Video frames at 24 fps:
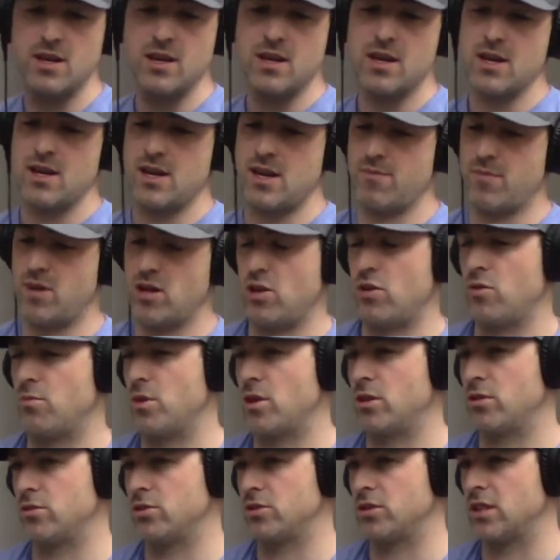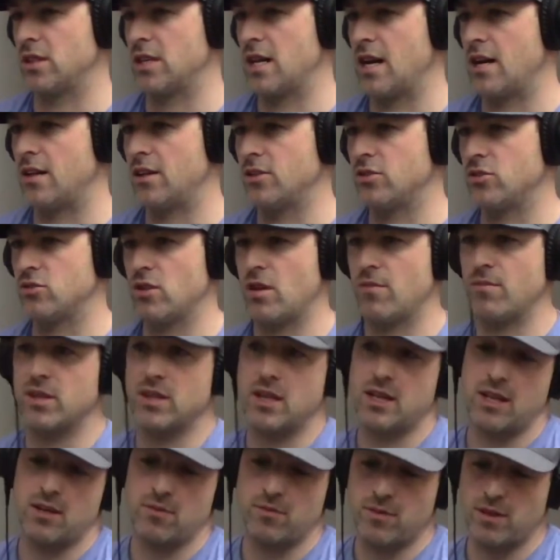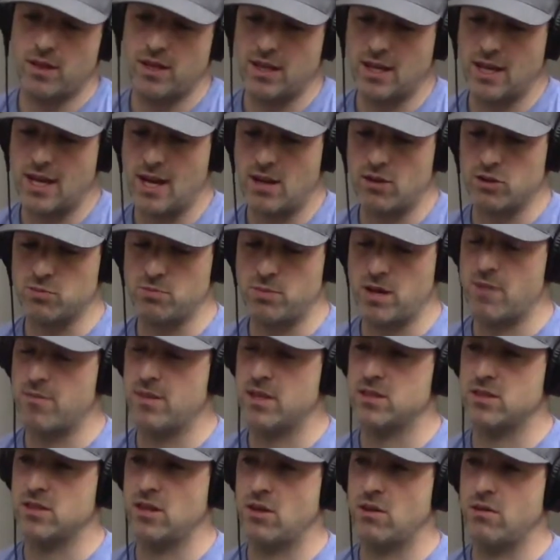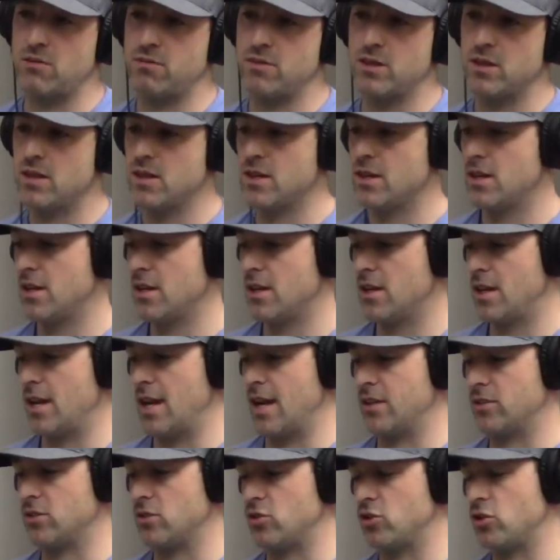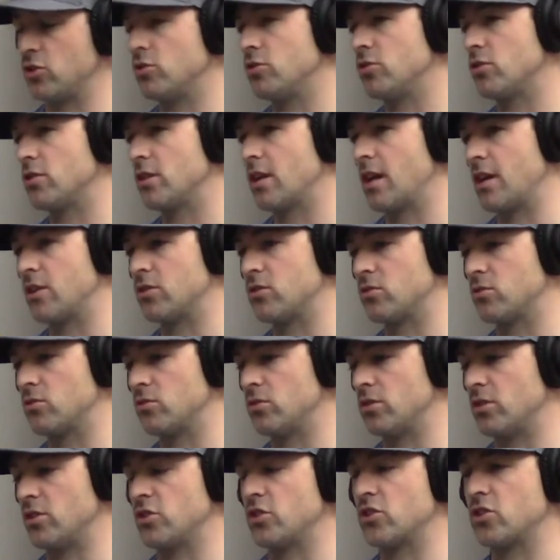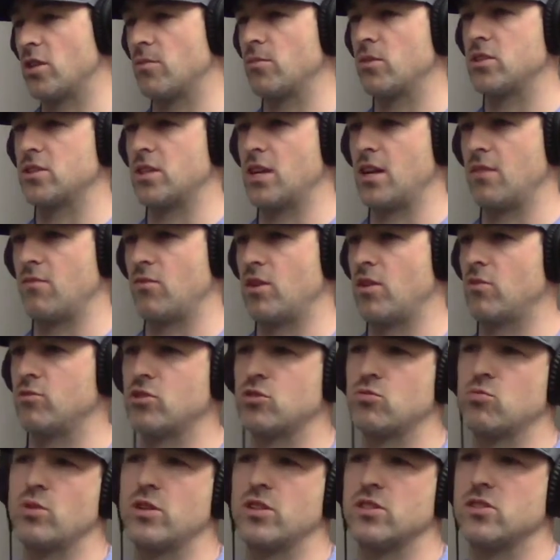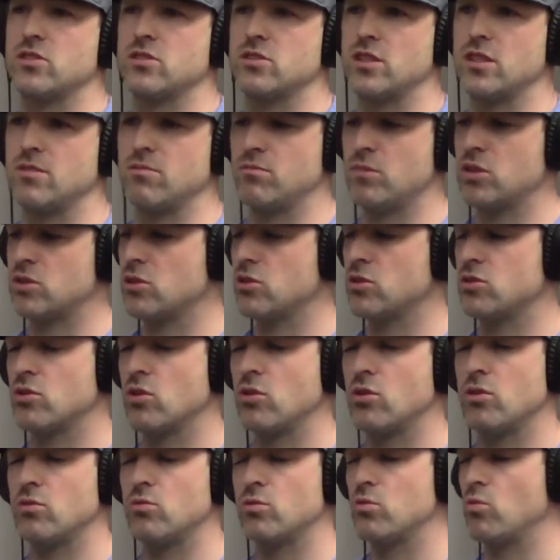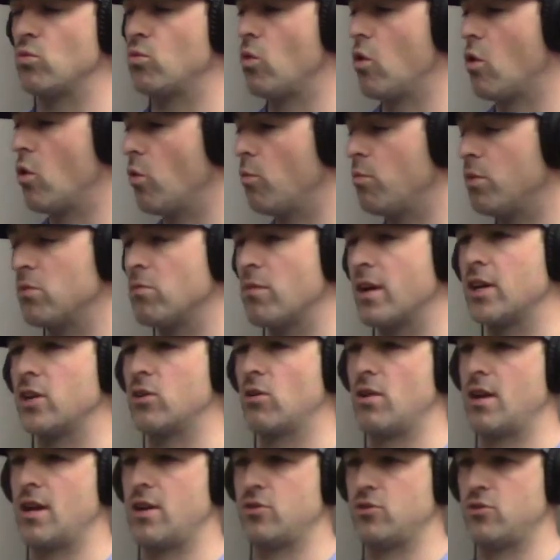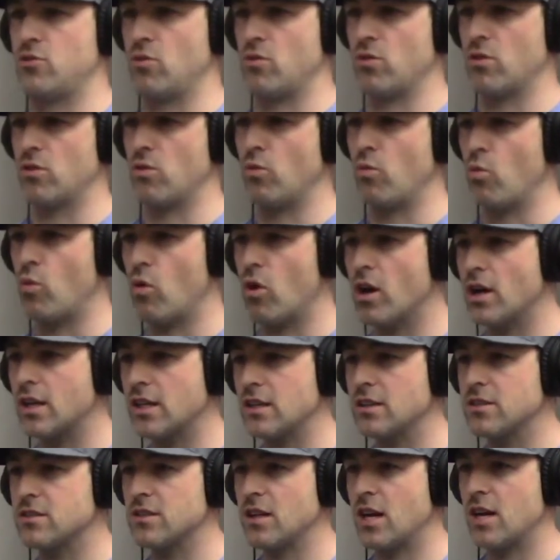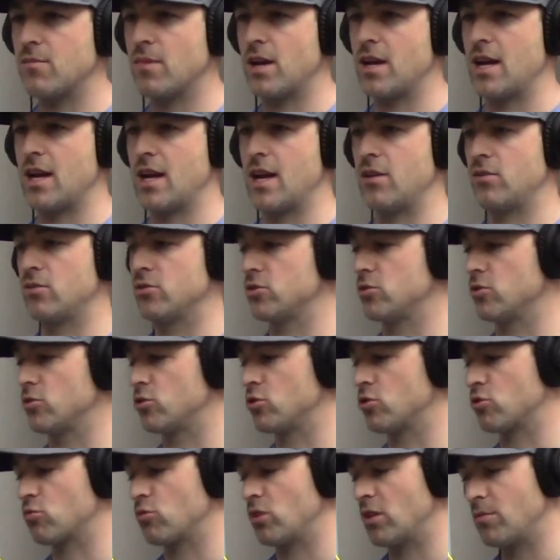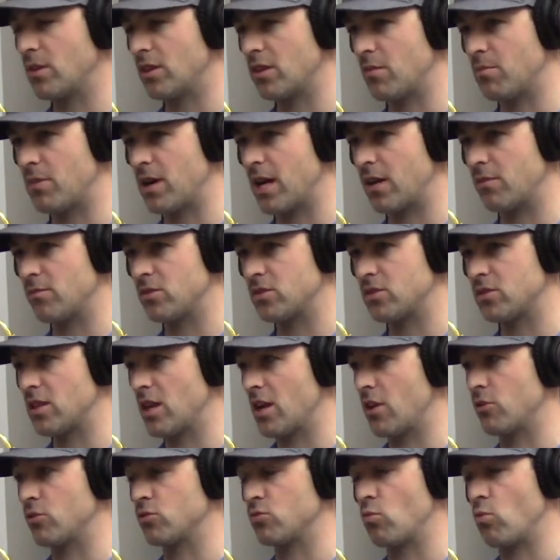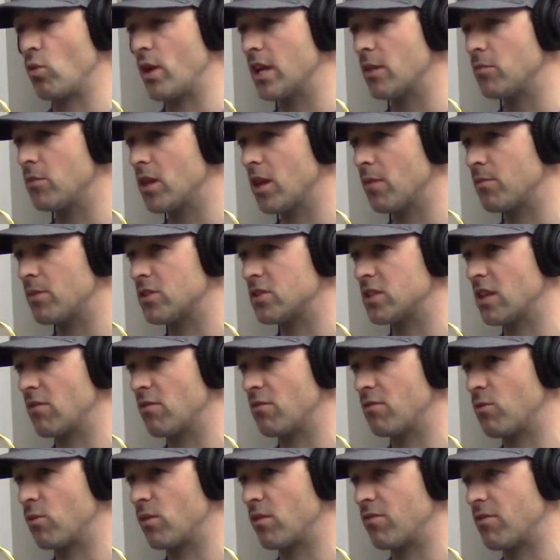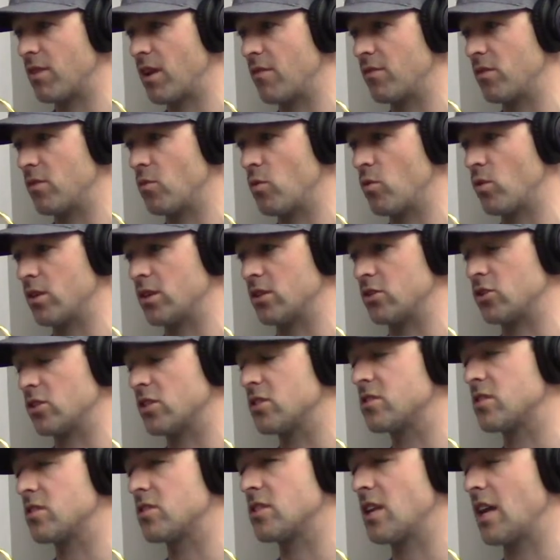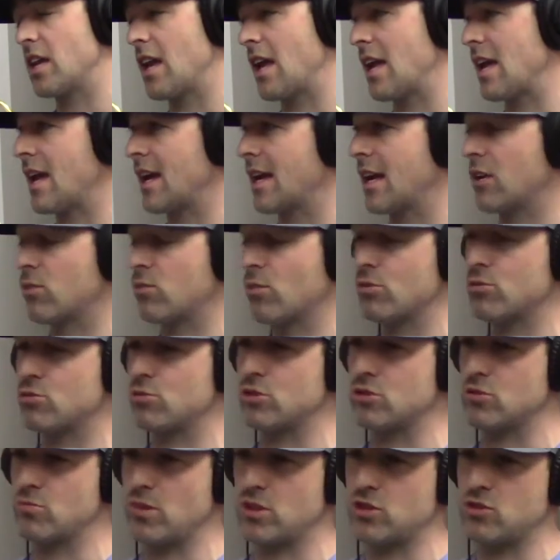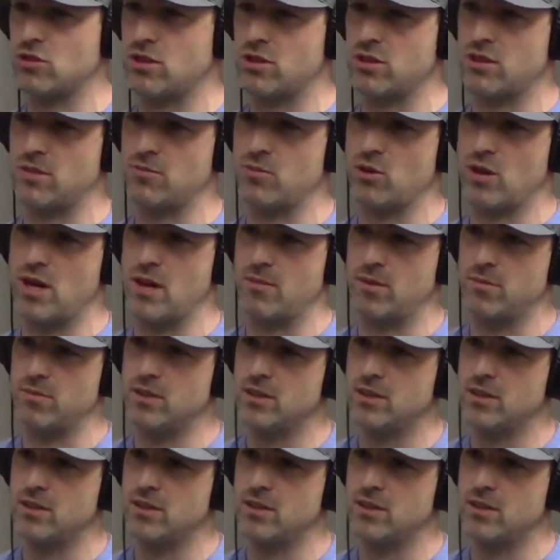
and my other brother was in college. So I'm in a house by myself as a junior in high school in the summertime where I just want to sleep. Mrs. Snowling will open my garage door, walk inside my house, scream at the bottom of the stairs, wake me up at 7:45 in the morning just to say, hey, I got groceries in my trunk. Come grab them.